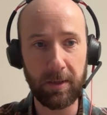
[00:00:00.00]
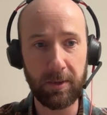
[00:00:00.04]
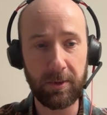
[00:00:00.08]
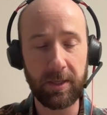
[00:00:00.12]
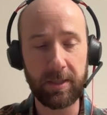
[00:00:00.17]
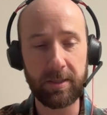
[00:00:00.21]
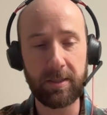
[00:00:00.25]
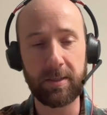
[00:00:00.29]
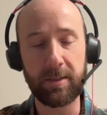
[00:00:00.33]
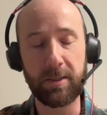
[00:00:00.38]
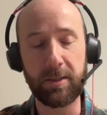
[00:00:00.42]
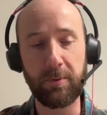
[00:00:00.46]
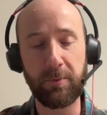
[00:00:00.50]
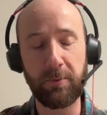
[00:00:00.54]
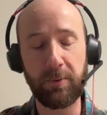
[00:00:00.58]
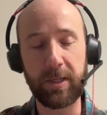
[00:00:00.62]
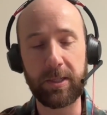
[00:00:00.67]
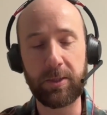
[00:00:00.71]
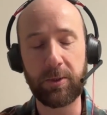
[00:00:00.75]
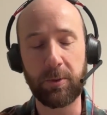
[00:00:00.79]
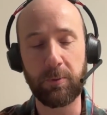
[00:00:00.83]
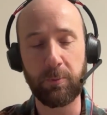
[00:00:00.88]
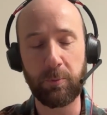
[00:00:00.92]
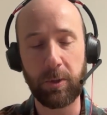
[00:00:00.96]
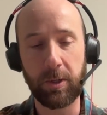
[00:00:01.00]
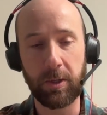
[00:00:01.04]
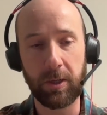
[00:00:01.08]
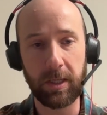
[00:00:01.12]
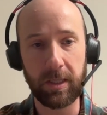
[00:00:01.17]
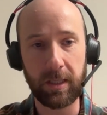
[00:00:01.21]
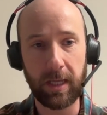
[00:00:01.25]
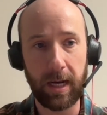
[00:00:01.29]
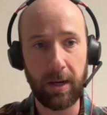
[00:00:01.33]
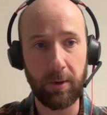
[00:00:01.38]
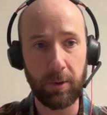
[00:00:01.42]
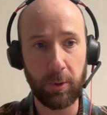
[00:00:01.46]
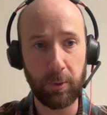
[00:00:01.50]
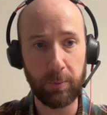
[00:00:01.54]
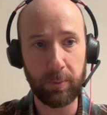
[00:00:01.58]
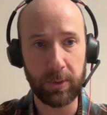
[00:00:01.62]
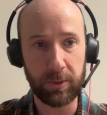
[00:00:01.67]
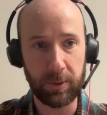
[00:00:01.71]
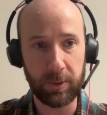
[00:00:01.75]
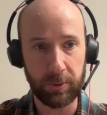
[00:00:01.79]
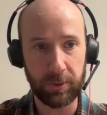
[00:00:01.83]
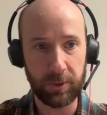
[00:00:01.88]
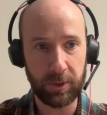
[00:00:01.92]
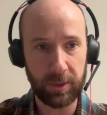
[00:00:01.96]
this new feature will allow
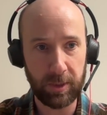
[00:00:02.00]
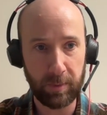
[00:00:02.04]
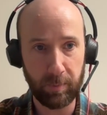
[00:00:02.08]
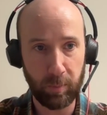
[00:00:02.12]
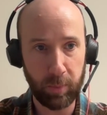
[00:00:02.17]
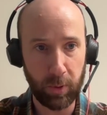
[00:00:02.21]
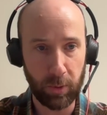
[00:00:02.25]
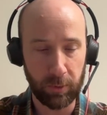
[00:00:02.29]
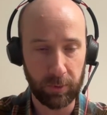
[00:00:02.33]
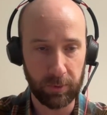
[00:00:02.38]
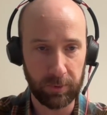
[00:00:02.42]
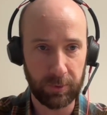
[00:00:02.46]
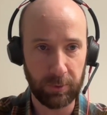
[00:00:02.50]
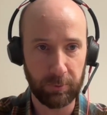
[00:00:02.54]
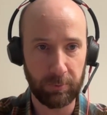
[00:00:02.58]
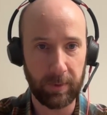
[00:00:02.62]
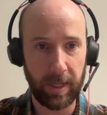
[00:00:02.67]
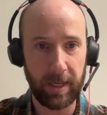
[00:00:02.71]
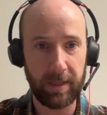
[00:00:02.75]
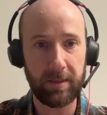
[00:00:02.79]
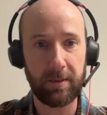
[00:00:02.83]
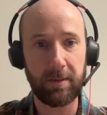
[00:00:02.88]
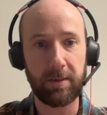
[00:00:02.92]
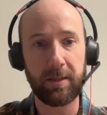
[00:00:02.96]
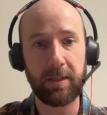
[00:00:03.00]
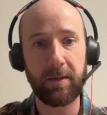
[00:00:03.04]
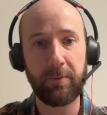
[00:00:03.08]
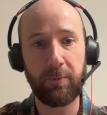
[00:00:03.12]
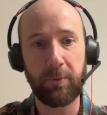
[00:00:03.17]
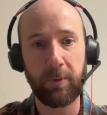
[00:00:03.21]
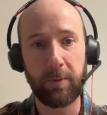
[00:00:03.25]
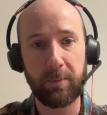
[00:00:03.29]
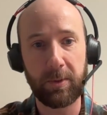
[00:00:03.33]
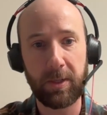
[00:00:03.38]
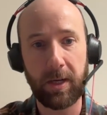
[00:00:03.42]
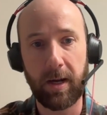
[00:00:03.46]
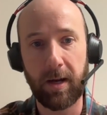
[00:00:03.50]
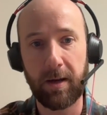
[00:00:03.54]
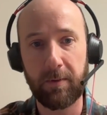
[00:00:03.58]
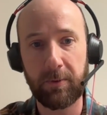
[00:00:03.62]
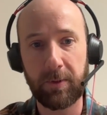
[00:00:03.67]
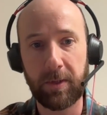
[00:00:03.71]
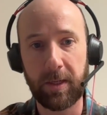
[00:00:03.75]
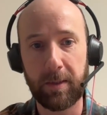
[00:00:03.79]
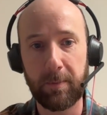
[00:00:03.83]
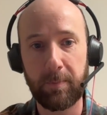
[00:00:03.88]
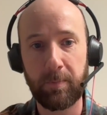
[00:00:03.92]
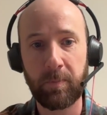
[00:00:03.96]
OpenSearch to pull directly from
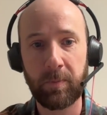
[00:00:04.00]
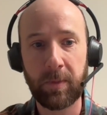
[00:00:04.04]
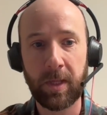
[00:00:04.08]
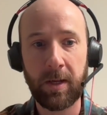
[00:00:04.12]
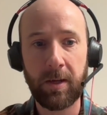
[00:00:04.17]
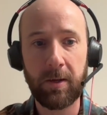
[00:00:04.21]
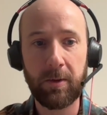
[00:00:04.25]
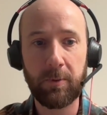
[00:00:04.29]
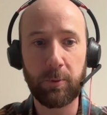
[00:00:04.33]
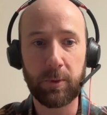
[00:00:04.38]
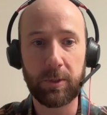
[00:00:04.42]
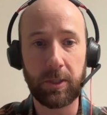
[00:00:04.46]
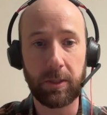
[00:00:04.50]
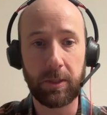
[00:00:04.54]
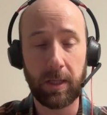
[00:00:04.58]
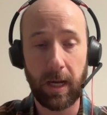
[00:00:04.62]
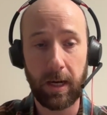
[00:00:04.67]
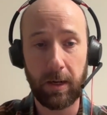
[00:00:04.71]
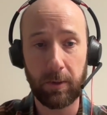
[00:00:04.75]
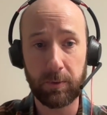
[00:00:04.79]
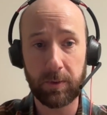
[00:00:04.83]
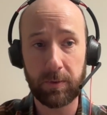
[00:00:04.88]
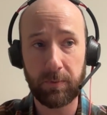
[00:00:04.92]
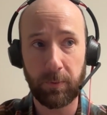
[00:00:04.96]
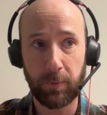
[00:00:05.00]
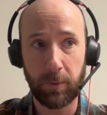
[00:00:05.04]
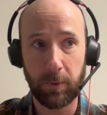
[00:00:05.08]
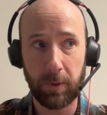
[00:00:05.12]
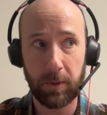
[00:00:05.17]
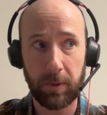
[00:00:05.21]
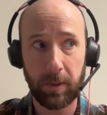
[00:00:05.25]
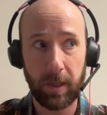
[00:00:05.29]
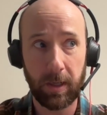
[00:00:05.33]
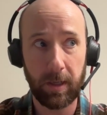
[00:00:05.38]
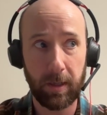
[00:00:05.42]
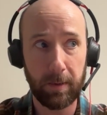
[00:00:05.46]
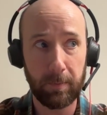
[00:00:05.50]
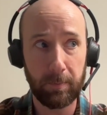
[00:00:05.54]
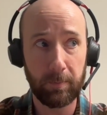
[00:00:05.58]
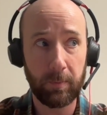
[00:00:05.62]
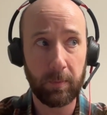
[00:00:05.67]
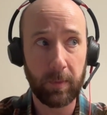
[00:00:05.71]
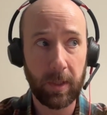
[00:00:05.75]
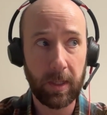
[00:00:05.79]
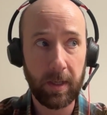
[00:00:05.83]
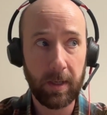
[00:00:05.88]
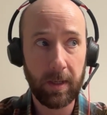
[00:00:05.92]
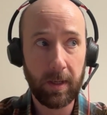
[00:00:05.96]
Kafka, which allows for,
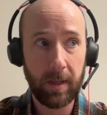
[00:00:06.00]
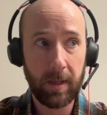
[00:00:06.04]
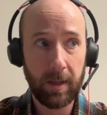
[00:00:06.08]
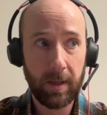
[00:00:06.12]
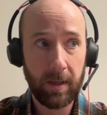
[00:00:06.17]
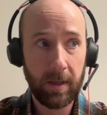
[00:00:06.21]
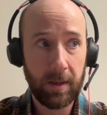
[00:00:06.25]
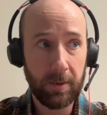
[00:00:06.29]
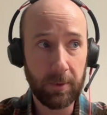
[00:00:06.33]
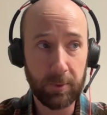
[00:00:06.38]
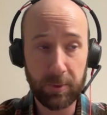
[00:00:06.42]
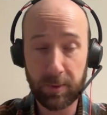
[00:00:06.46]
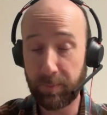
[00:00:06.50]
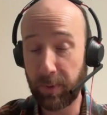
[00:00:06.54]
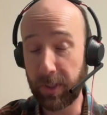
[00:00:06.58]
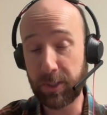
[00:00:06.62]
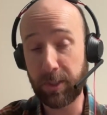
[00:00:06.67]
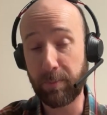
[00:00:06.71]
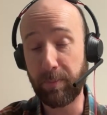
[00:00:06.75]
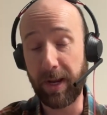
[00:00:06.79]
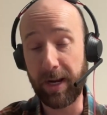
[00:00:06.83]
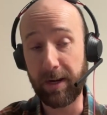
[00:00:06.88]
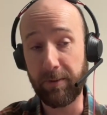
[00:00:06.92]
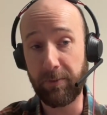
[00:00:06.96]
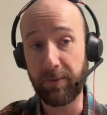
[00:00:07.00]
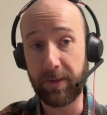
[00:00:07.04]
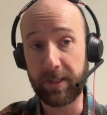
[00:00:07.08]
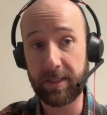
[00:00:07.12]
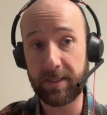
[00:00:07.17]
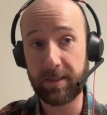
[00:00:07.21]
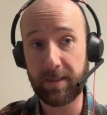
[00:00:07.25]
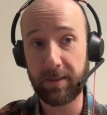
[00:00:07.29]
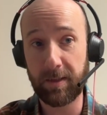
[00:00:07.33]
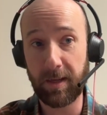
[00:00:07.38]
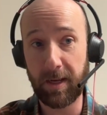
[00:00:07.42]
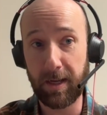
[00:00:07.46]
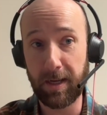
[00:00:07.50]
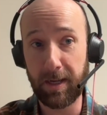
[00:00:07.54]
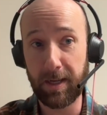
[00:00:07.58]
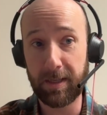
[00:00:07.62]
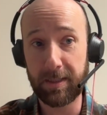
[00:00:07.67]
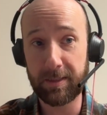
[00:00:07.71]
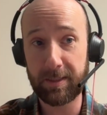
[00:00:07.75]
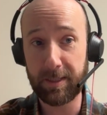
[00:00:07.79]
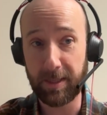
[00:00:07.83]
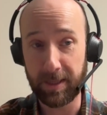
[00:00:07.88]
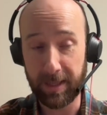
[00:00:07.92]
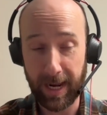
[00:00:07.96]
there's a bunch of benefits
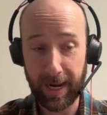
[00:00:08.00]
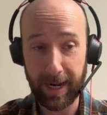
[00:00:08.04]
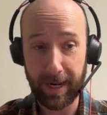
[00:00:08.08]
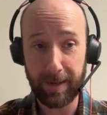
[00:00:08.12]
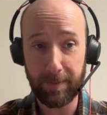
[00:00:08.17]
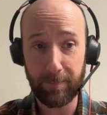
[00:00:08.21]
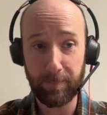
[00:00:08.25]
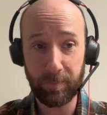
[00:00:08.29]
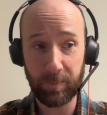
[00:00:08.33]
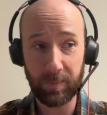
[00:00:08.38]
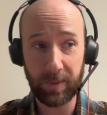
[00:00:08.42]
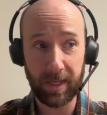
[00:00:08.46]
to that,